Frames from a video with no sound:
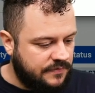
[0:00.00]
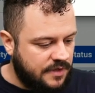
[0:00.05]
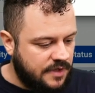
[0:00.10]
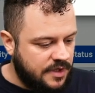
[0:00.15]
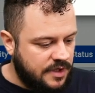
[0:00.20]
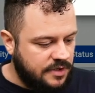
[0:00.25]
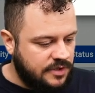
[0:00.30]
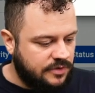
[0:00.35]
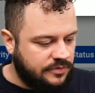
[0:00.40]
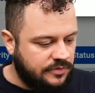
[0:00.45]

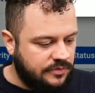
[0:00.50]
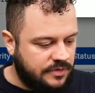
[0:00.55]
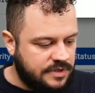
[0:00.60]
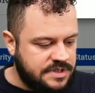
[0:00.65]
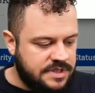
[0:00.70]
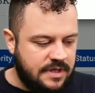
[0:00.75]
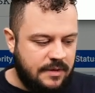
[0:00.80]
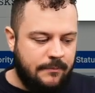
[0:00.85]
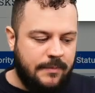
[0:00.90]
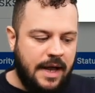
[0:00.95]
you'll notice
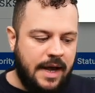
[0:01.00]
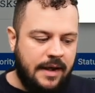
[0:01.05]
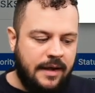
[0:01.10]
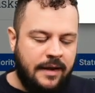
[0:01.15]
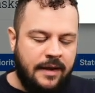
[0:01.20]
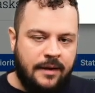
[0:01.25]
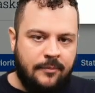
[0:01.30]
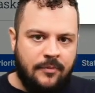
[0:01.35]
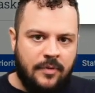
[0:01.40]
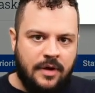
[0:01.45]
that my
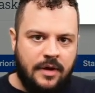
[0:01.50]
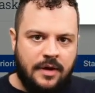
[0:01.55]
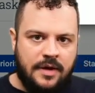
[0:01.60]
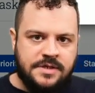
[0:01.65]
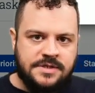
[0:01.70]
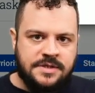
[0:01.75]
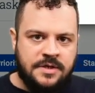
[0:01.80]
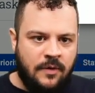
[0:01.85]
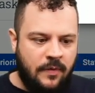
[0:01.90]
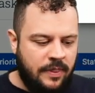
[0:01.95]
name
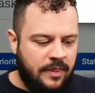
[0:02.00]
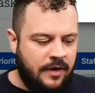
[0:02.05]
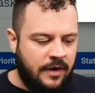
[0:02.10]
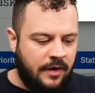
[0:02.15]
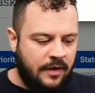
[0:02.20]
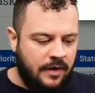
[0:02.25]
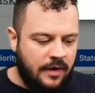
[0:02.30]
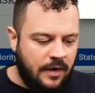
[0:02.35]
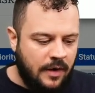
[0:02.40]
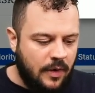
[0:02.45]
is not
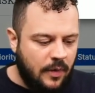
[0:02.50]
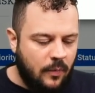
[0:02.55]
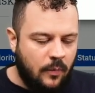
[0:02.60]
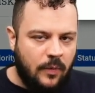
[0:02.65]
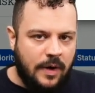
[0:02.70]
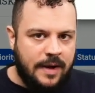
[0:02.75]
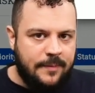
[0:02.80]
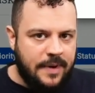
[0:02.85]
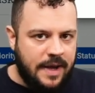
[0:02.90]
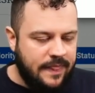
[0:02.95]
there.
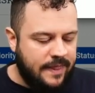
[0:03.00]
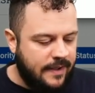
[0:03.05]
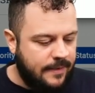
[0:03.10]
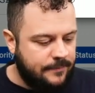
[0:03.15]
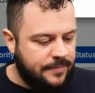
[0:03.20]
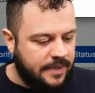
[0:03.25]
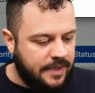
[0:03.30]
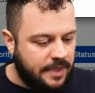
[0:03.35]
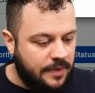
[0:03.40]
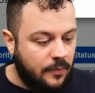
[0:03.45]
Why might that
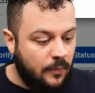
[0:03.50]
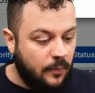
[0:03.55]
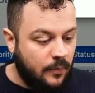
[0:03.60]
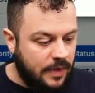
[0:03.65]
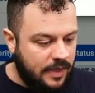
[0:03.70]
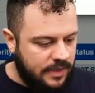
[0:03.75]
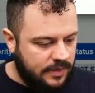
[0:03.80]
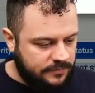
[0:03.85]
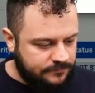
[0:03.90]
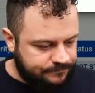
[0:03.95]
be?
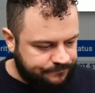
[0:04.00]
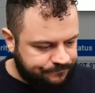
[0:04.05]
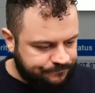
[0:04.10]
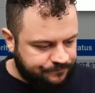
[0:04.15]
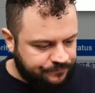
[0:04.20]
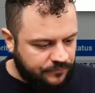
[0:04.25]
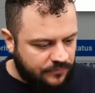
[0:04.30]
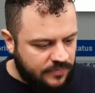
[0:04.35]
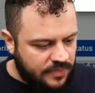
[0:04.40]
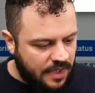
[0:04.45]
Well,
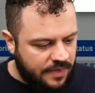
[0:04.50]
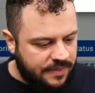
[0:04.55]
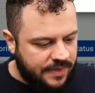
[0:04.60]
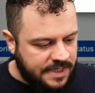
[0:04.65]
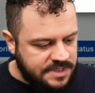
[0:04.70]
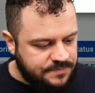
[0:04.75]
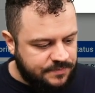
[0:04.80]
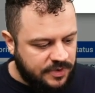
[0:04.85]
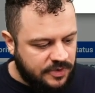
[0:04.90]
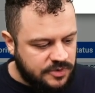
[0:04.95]

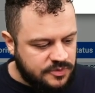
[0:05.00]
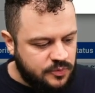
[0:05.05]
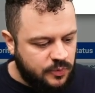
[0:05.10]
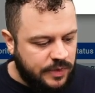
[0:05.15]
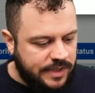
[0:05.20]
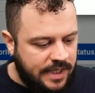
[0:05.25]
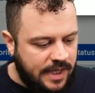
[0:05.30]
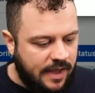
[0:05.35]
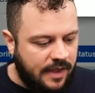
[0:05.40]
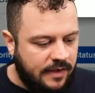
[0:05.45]
that's because
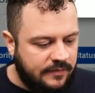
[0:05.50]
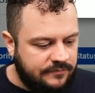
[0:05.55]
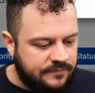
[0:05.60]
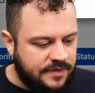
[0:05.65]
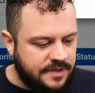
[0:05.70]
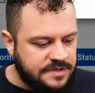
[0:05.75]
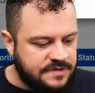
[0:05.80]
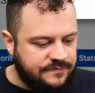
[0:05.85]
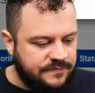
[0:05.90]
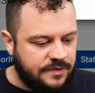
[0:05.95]
we have
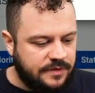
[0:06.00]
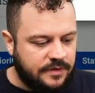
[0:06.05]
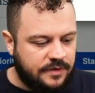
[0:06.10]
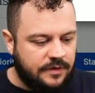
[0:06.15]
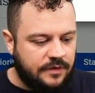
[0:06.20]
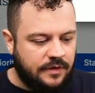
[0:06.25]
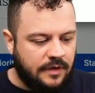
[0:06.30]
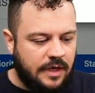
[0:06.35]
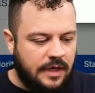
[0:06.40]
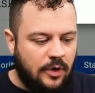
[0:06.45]
this
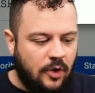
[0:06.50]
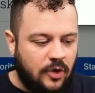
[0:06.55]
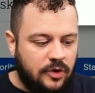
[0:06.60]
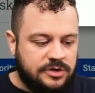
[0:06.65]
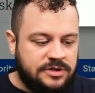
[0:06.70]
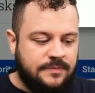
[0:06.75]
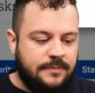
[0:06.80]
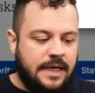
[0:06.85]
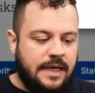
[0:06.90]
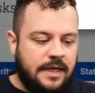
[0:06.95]
filter
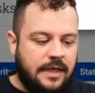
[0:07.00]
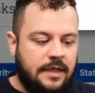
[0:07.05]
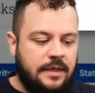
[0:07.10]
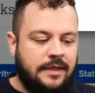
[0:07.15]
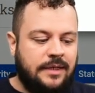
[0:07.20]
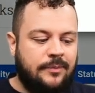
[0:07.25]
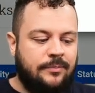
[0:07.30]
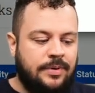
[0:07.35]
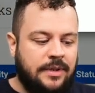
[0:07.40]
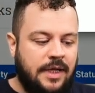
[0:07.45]
automatically
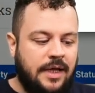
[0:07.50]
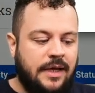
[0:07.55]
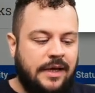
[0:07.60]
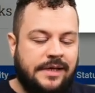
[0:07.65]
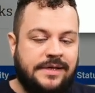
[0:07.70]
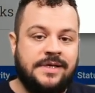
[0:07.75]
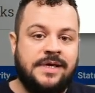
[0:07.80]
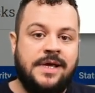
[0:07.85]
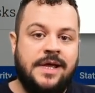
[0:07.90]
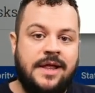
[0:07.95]

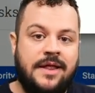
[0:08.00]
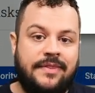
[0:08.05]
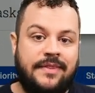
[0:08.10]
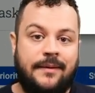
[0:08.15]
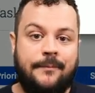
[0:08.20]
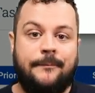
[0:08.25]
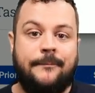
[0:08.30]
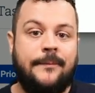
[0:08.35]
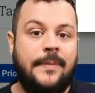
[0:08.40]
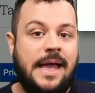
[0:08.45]
applied
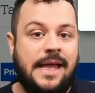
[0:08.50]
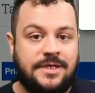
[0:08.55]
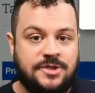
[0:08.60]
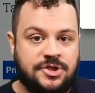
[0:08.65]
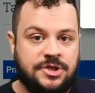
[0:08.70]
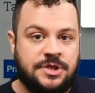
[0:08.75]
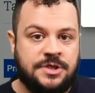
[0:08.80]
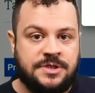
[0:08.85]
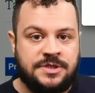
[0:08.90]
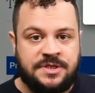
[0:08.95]
that
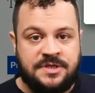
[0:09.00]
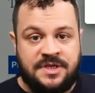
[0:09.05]
matches the